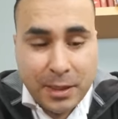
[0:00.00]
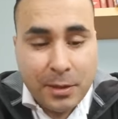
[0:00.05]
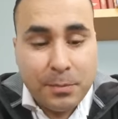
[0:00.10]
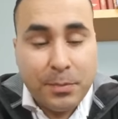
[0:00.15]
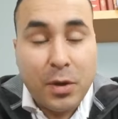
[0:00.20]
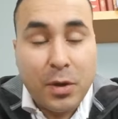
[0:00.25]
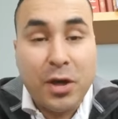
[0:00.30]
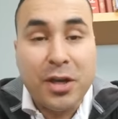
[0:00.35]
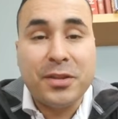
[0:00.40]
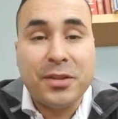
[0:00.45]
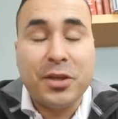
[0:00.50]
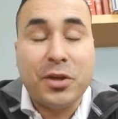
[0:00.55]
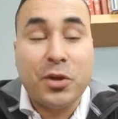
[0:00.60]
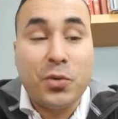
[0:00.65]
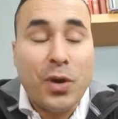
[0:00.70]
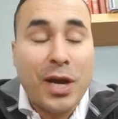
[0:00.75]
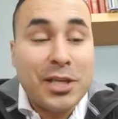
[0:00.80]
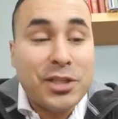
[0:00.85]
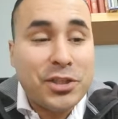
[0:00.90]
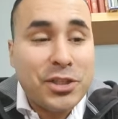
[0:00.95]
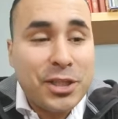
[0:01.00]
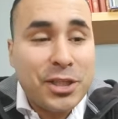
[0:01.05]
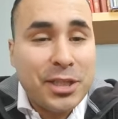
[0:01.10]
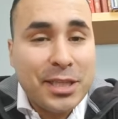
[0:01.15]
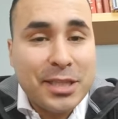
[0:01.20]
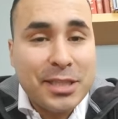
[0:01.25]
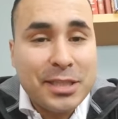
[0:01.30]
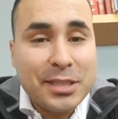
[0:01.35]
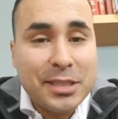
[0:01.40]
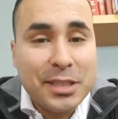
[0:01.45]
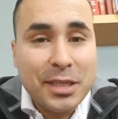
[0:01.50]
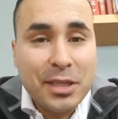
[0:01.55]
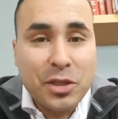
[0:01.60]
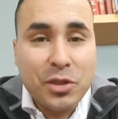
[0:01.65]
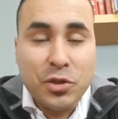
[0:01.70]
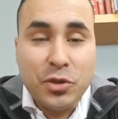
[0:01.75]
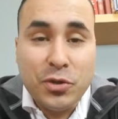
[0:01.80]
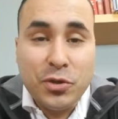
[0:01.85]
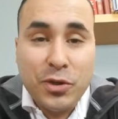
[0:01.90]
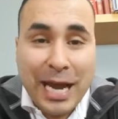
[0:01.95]
But the question is,
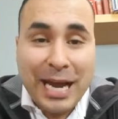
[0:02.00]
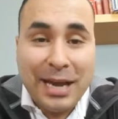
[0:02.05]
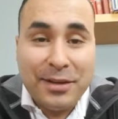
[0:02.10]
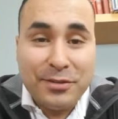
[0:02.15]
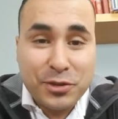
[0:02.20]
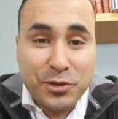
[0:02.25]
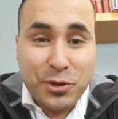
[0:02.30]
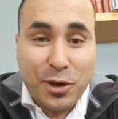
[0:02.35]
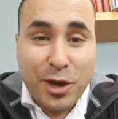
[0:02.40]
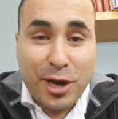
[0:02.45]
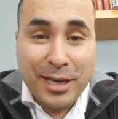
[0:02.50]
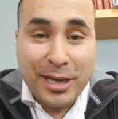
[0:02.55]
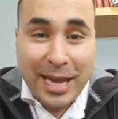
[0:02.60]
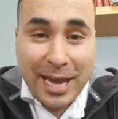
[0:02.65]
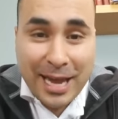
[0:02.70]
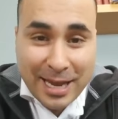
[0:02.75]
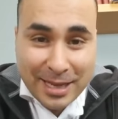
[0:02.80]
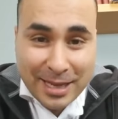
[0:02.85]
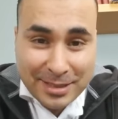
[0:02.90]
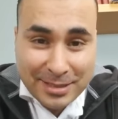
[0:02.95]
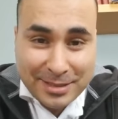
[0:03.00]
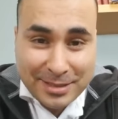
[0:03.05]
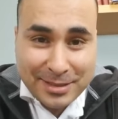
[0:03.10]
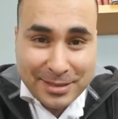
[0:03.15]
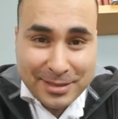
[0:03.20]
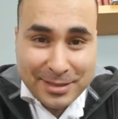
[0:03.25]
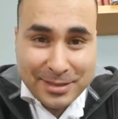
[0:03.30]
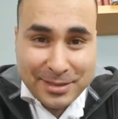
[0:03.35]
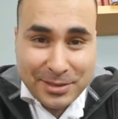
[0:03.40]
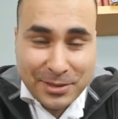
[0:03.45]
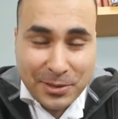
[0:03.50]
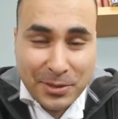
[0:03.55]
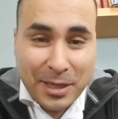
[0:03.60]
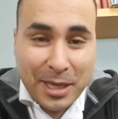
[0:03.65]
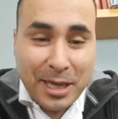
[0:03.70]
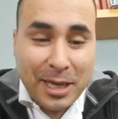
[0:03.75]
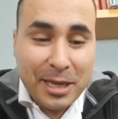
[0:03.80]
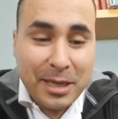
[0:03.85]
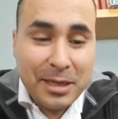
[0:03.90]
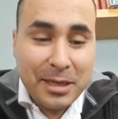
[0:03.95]
do you have strong hands?
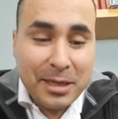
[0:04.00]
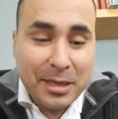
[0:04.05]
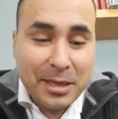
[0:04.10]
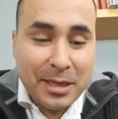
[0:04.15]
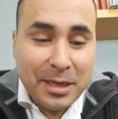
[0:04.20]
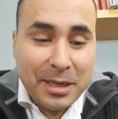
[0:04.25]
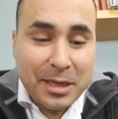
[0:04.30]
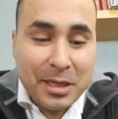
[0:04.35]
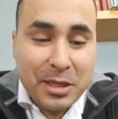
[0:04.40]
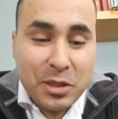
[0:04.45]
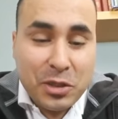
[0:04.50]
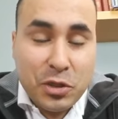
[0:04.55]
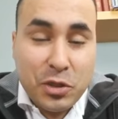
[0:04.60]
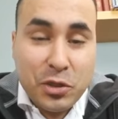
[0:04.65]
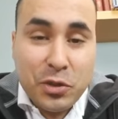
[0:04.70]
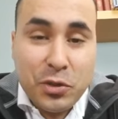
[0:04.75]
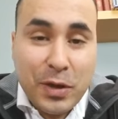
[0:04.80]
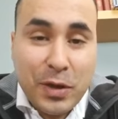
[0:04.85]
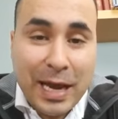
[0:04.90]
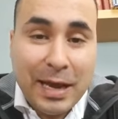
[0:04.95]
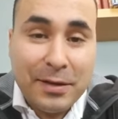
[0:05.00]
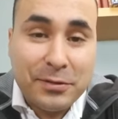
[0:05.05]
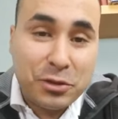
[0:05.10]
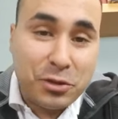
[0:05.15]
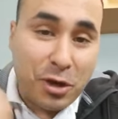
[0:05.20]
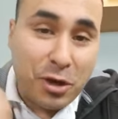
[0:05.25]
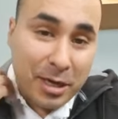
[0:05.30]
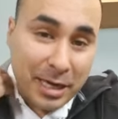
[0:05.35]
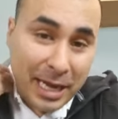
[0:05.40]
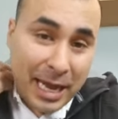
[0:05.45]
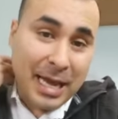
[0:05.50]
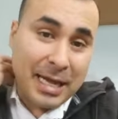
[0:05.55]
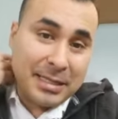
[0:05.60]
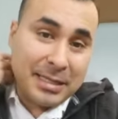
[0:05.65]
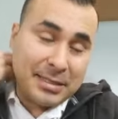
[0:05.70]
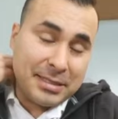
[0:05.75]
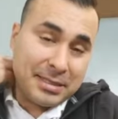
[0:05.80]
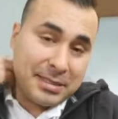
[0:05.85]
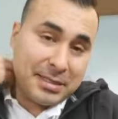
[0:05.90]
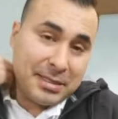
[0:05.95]
Okay, do you have strong
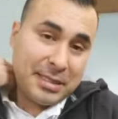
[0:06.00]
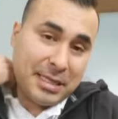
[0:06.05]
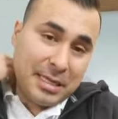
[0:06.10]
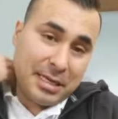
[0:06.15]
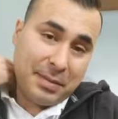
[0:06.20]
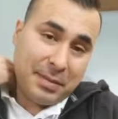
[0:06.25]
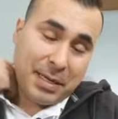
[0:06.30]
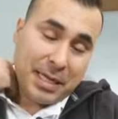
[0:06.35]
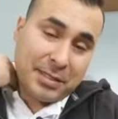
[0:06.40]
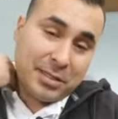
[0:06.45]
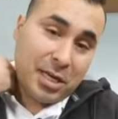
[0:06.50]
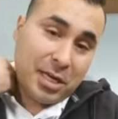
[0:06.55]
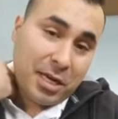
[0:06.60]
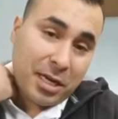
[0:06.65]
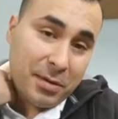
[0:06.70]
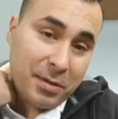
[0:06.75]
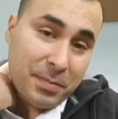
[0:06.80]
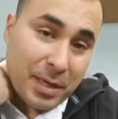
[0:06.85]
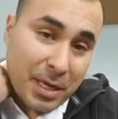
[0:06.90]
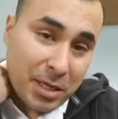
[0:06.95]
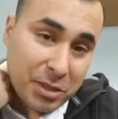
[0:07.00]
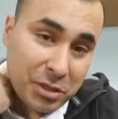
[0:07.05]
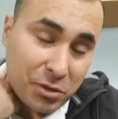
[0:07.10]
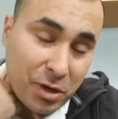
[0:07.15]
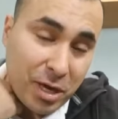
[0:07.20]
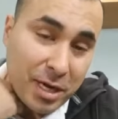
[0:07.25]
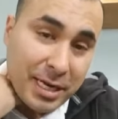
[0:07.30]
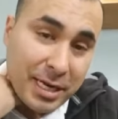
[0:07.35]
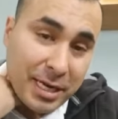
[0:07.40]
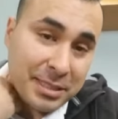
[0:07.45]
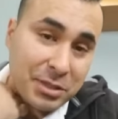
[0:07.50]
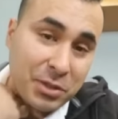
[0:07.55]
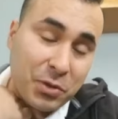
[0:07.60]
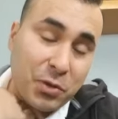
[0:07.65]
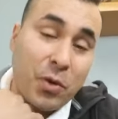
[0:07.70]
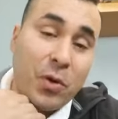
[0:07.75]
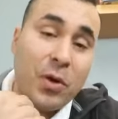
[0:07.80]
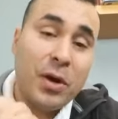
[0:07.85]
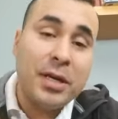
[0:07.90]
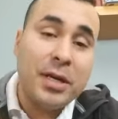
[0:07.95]
hands? And I'm not talking about strong hands
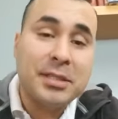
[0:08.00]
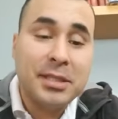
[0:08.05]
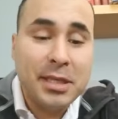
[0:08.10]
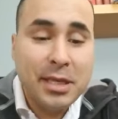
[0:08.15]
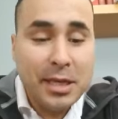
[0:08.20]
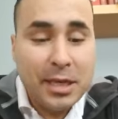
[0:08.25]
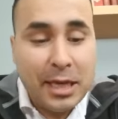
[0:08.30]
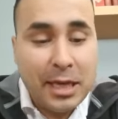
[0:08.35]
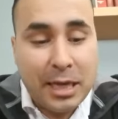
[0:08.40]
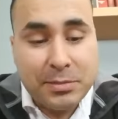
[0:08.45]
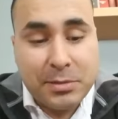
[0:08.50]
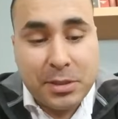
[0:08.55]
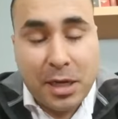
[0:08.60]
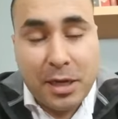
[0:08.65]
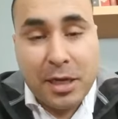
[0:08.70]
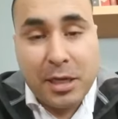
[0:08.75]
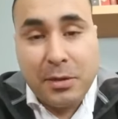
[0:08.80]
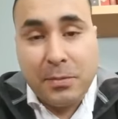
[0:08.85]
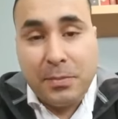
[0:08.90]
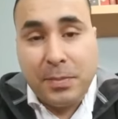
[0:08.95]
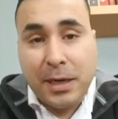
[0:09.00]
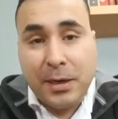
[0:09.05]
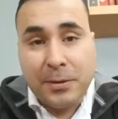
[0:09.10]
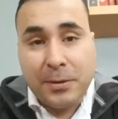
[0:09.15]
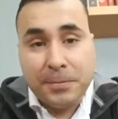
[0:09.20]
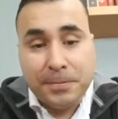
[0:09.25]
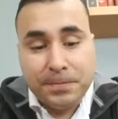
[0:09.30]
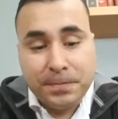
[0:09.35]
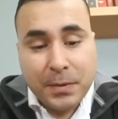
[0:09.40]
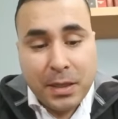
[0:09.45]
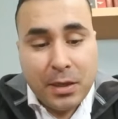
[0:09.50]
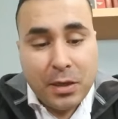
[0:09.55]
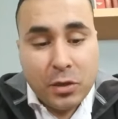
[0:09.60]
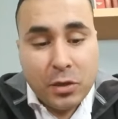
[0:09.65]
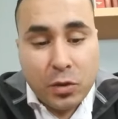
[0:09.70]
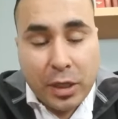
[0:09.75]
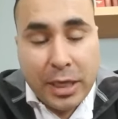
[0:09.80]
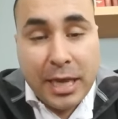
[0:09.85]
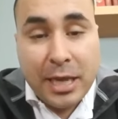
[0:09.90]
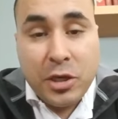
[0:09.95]
of coins. I'm talking about,
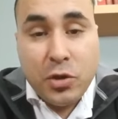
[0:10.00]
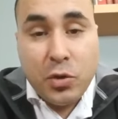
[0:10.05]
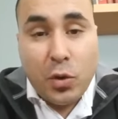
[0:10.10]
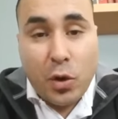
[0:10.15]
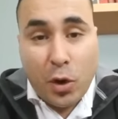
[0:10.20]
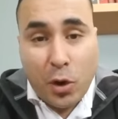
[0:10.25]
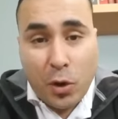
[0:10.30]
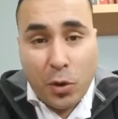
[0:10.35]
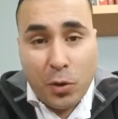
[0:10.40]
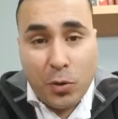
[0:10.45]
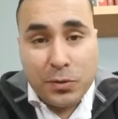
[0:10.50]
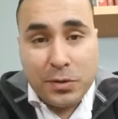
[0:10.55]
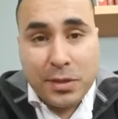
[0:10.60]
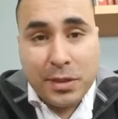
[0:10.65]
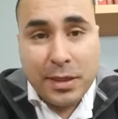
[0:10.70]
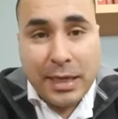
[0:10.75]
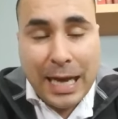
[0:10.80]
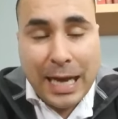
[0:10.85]
can you hold?